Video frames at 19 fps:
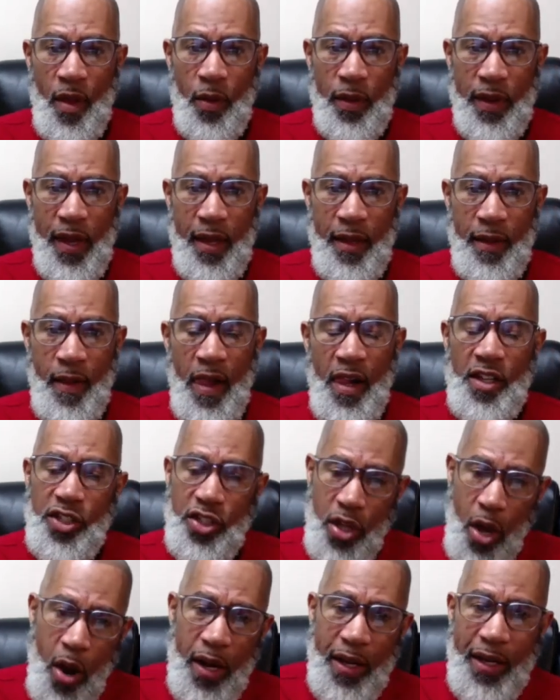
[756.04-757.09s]
Okay?
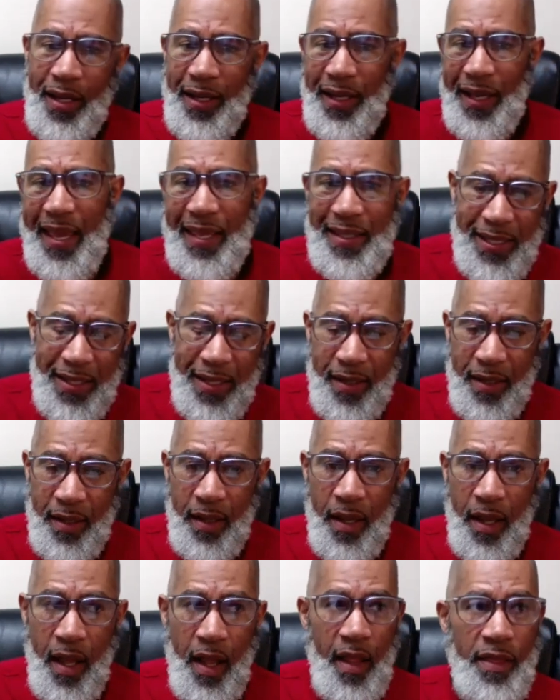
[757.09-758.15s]
Start collecting
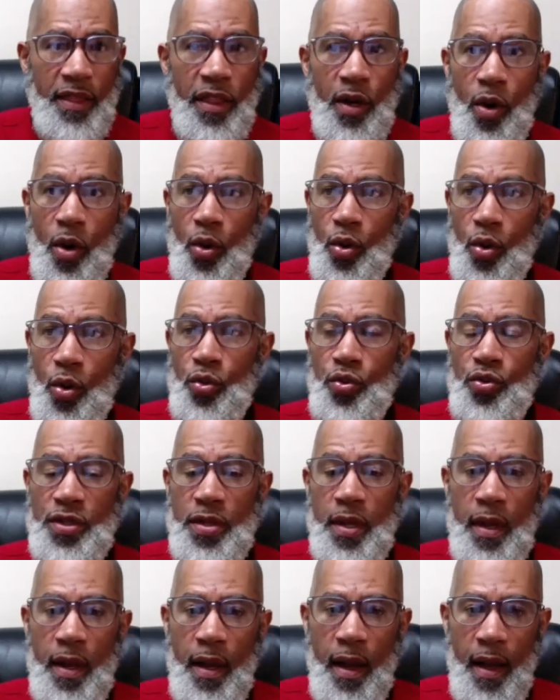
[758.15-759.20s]

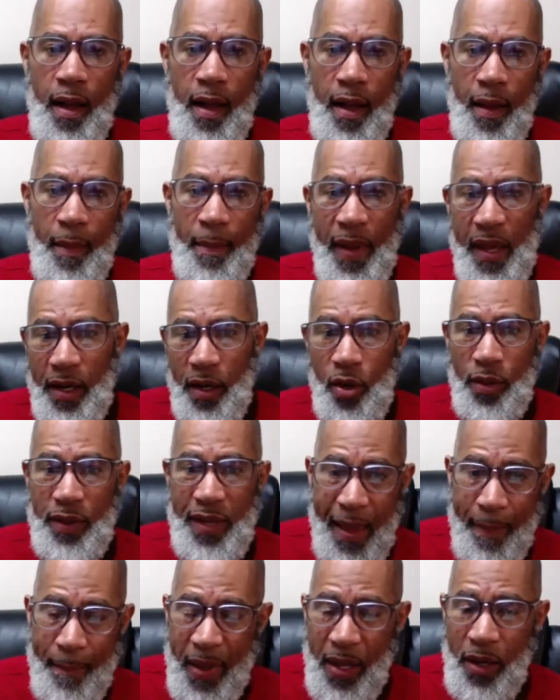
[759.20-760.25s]
those
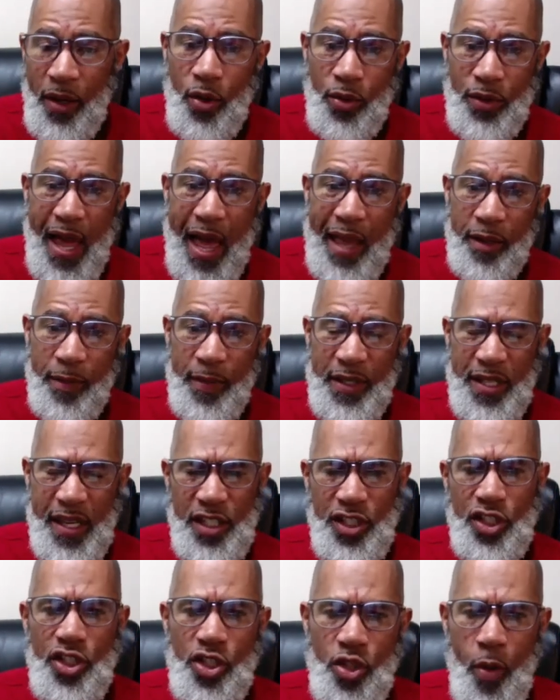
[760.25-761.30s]
medical
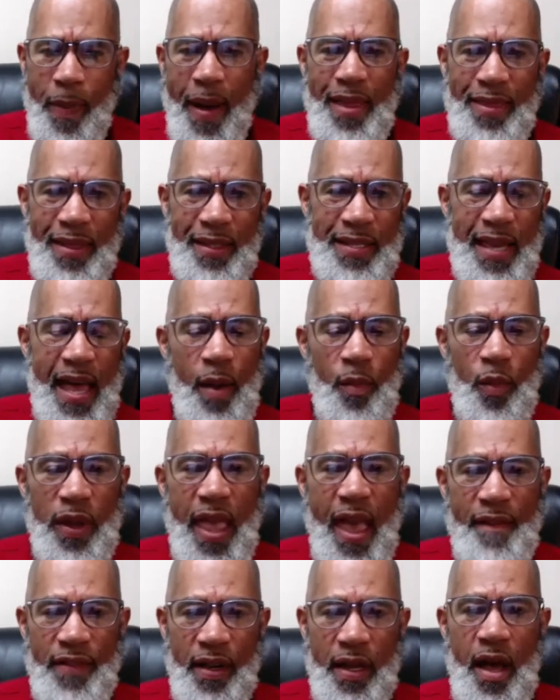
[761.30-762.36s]
documentation. So by the time we
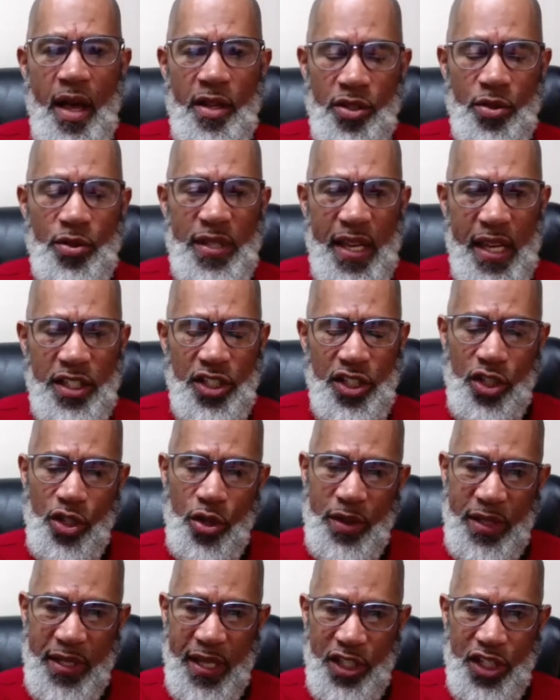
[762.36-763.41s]
have a consultation, you
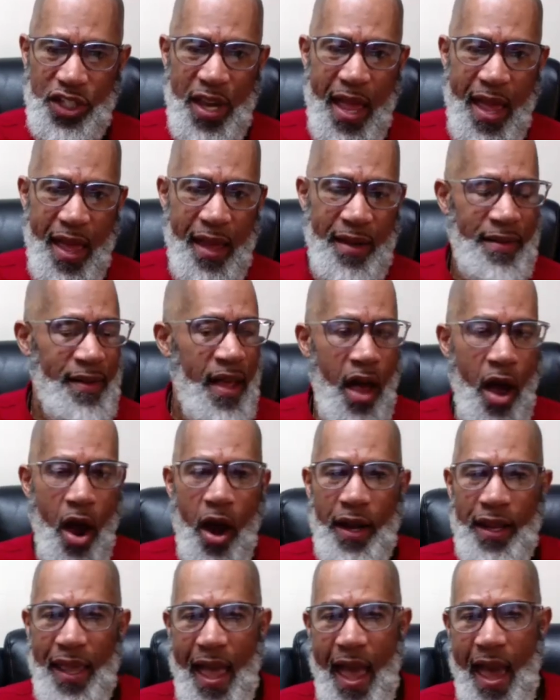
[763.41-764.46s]
can say, Chad, I
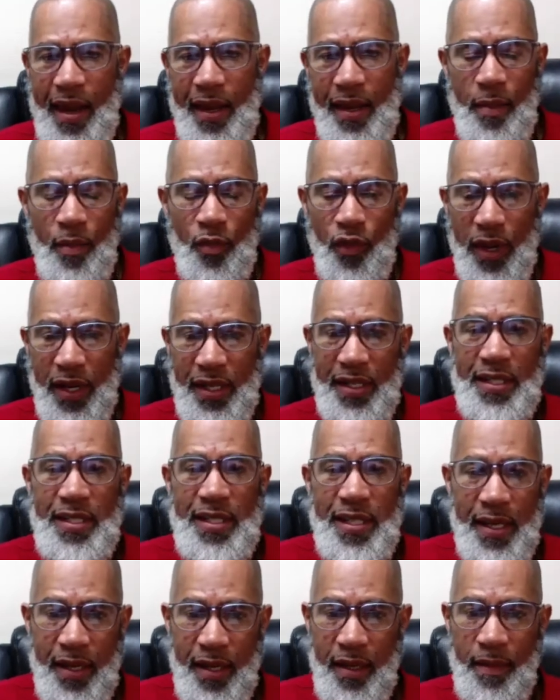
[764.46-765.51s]
already got it. I'm ready to
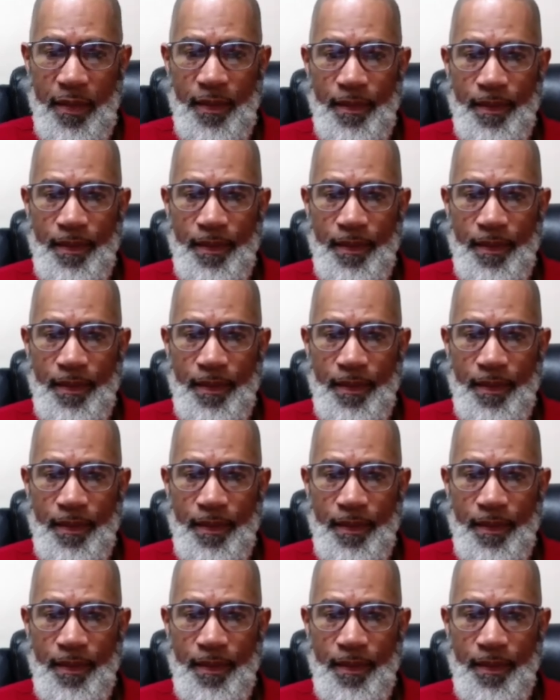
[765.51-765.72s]
send it.